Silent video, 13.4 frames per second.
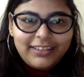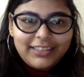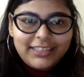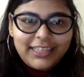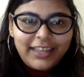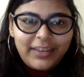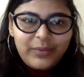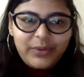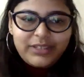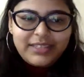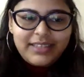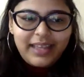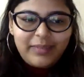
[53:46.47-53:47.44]
share
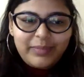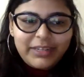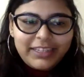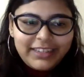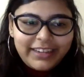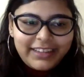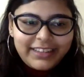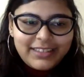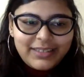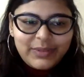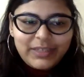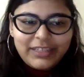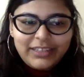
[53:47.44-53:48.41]
what's happening
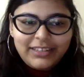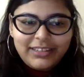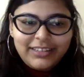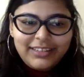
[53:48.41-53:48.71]
next week.